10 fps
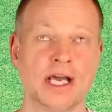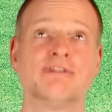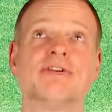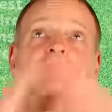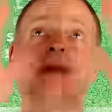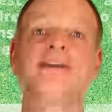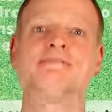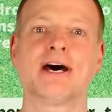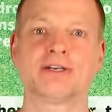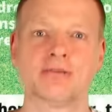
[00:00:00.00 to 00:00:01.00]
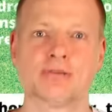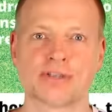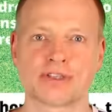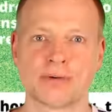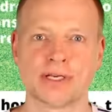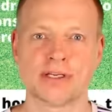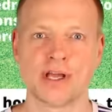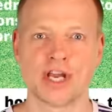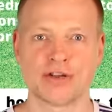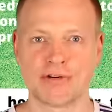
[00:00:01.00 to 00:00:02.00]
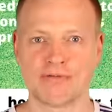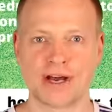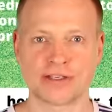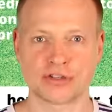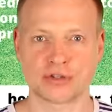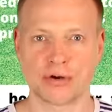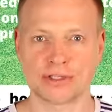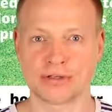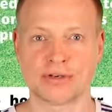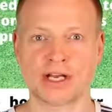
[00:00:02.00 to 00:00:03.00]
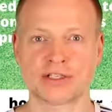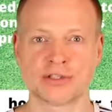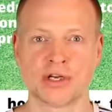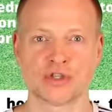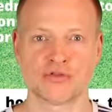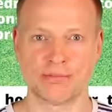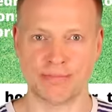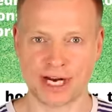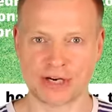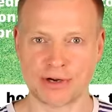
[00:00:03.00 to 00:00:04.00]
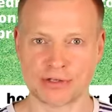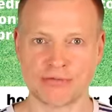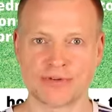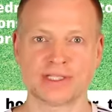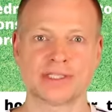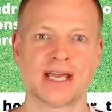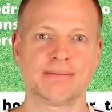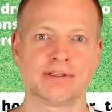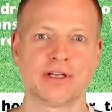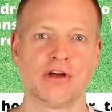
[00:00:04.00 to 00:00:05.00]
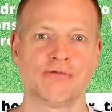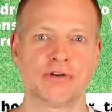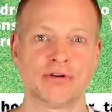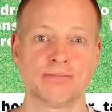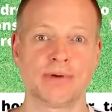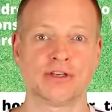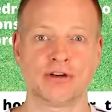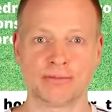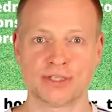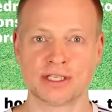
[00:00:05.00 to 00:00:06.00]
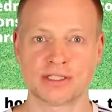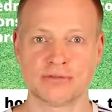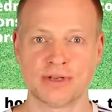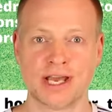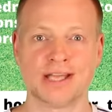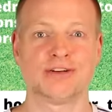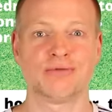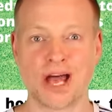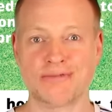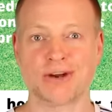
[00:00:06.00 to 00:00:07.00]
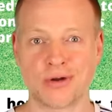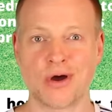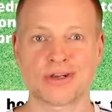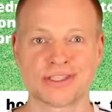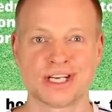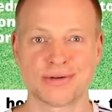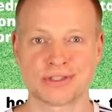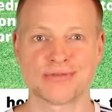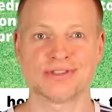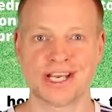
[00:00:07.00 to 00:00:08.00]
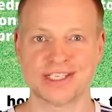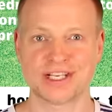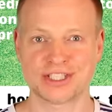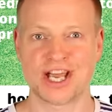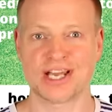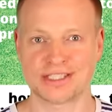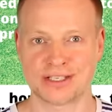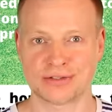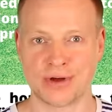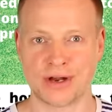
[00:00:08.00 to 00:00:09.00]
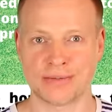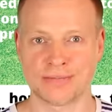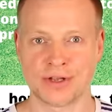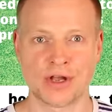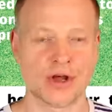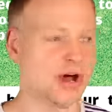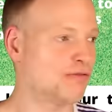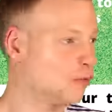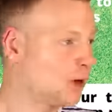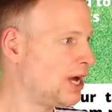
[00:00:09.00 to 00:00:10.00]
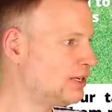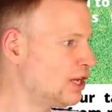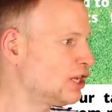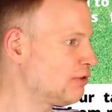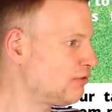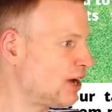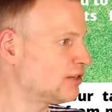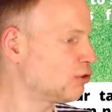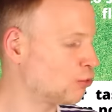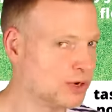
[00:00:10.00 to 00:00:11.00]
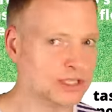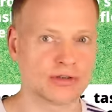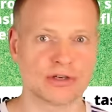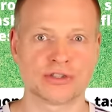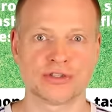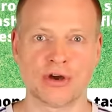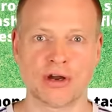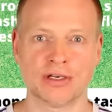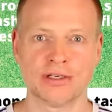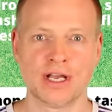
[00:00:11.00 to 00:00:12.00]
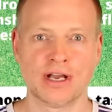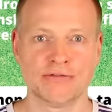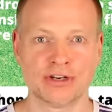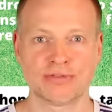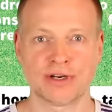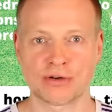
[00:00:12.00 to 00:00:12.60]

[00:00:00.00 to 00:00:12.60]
In the main part of your screen, you will find a short introduction to the background of the assignment, followed by your objective and a rather long series of data charts and so on. On the right, you will find your research journal, which will